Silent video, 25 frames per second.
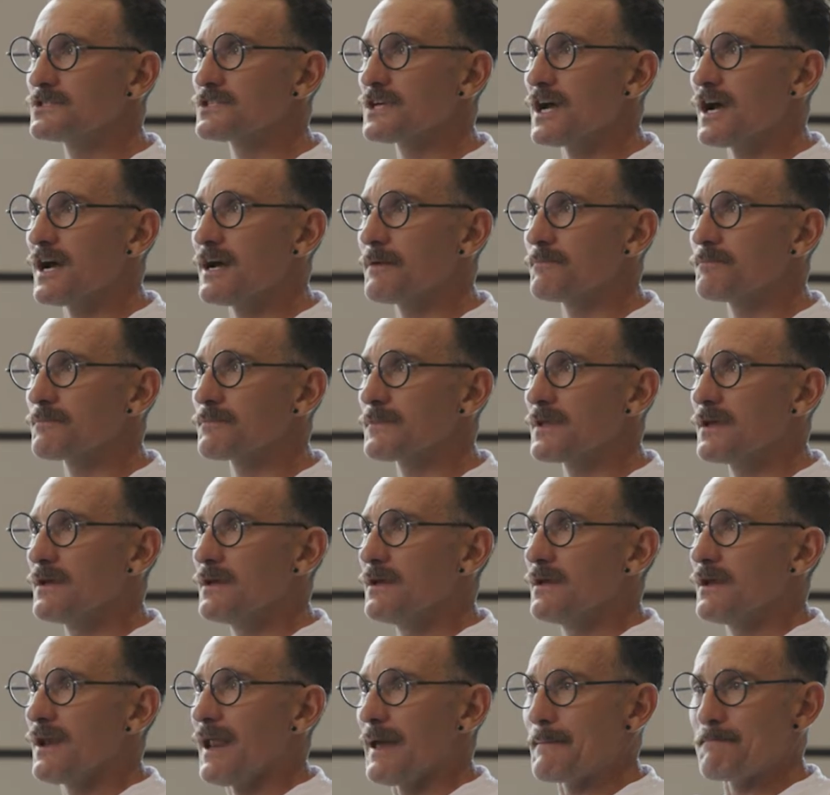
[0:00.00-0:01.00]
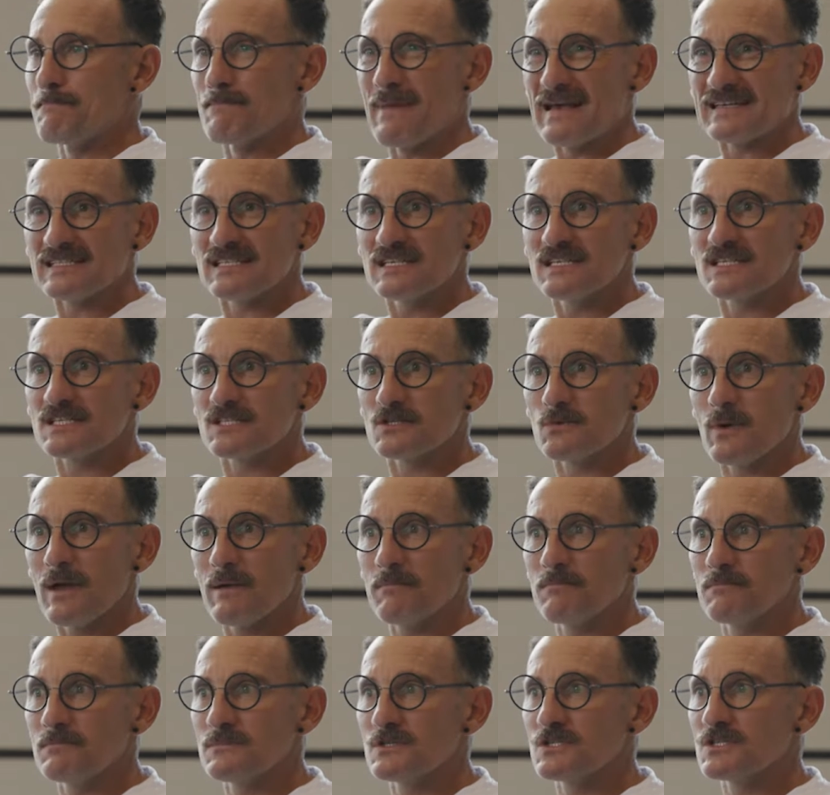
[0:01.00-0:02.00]
like messy
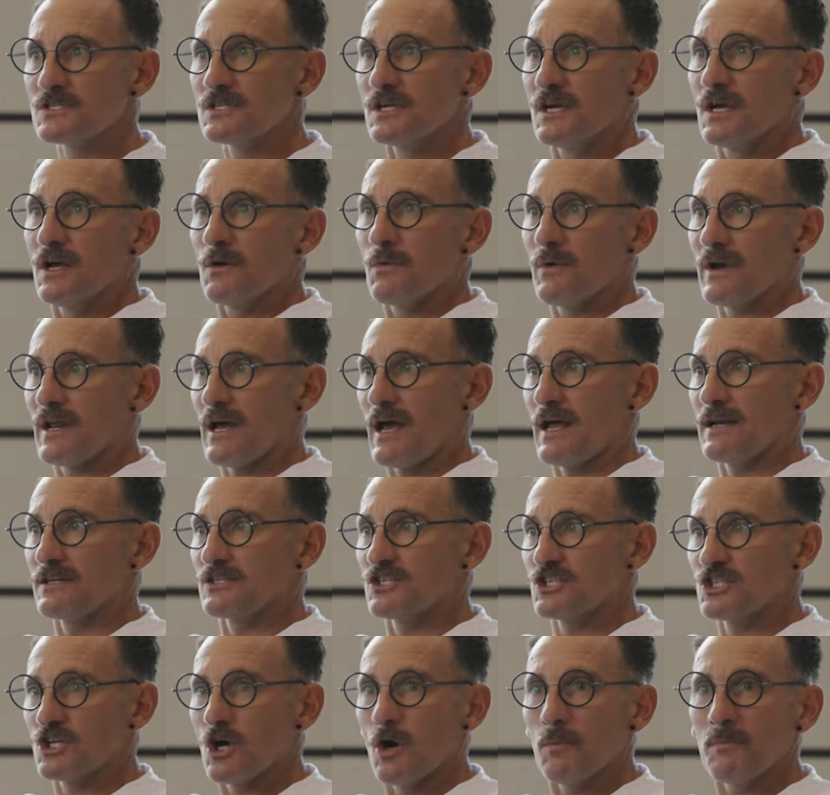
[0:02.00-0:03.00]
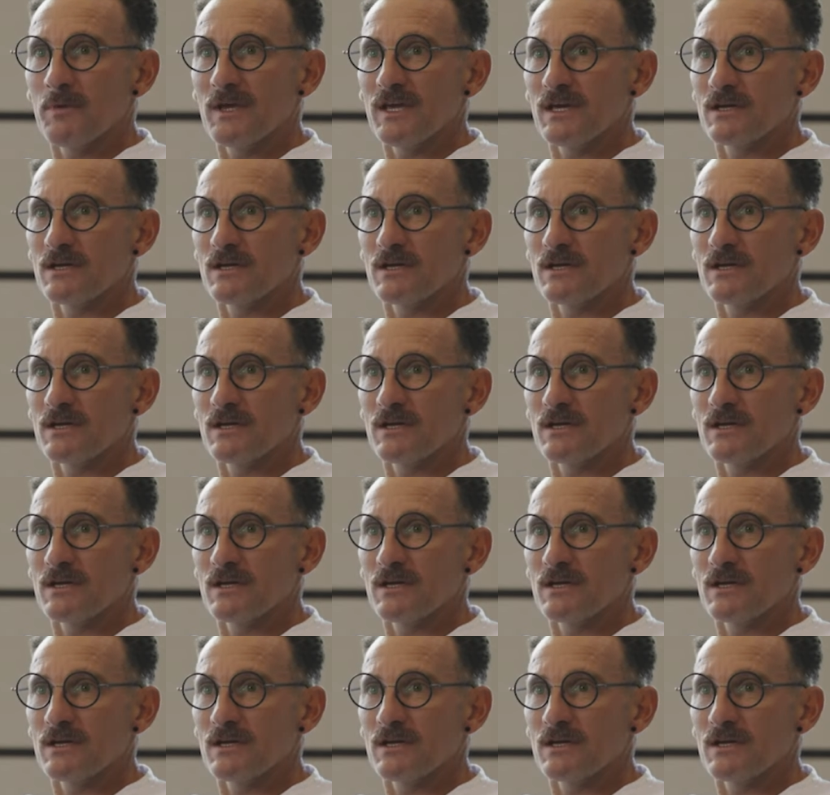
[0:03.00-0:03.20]
swims and choppy.